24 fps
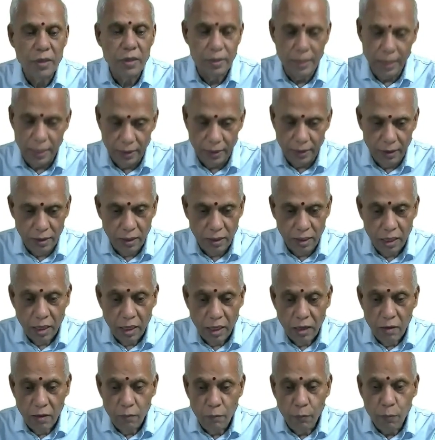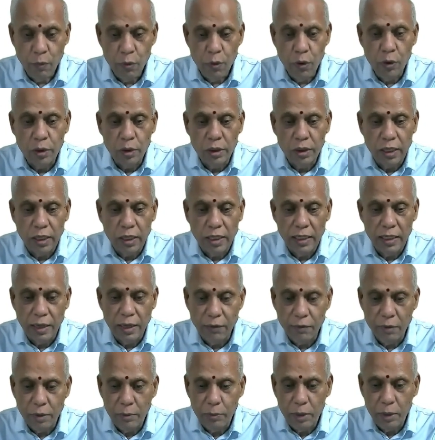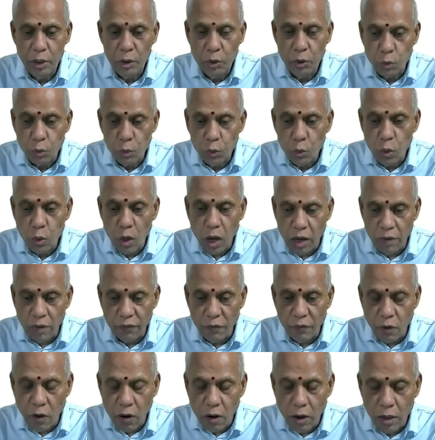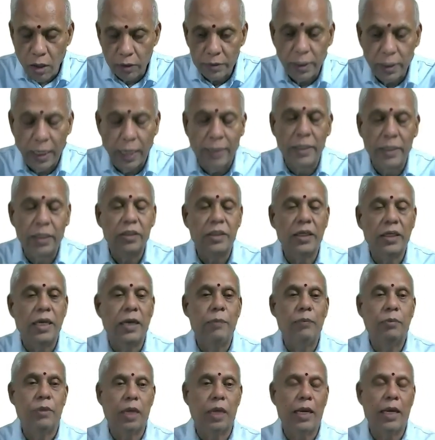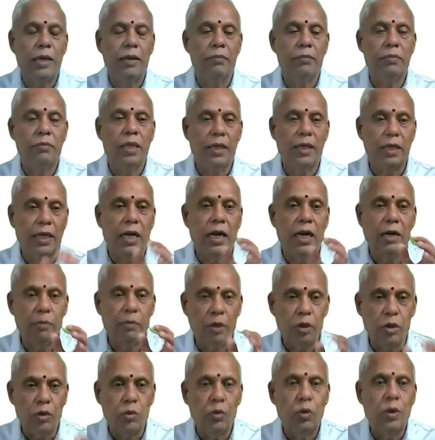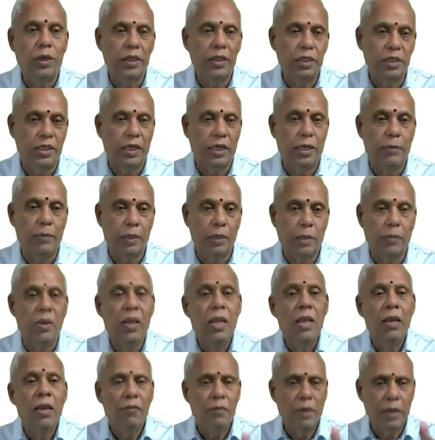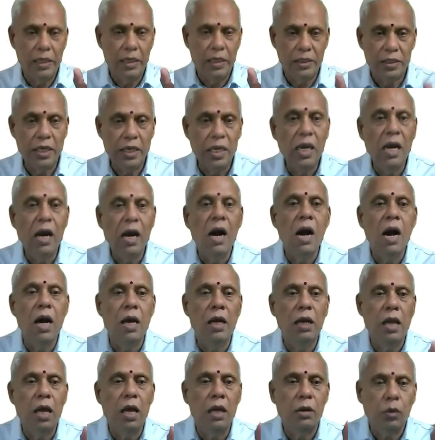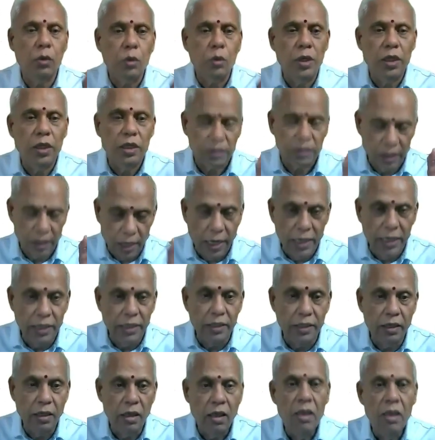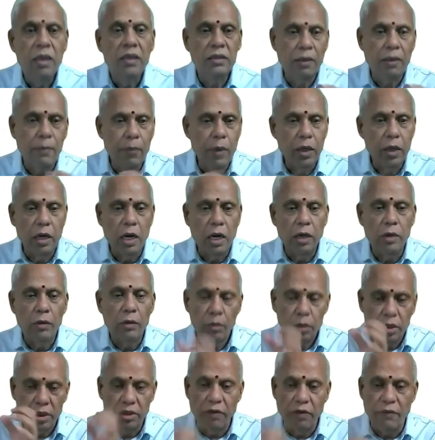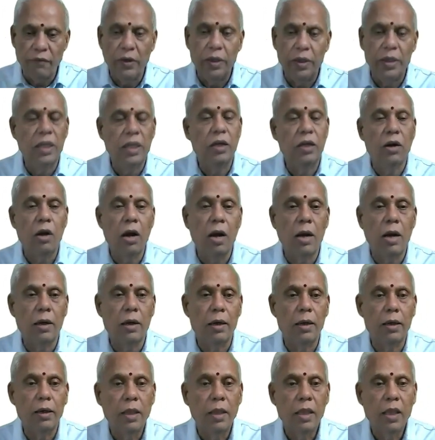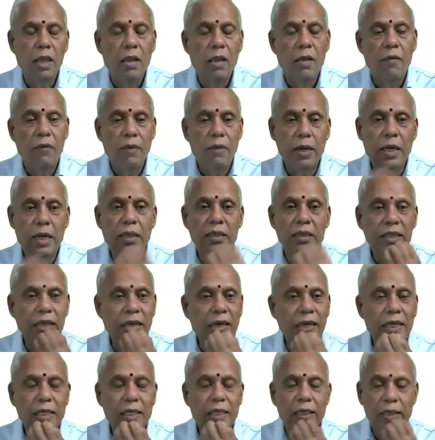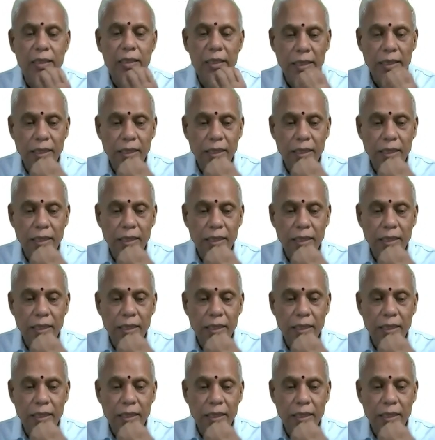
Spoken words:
Then both can never be true or false at the same time. They cannot be true at the same time. When I say all are good is right, some are not good is definitely wrong. When I say,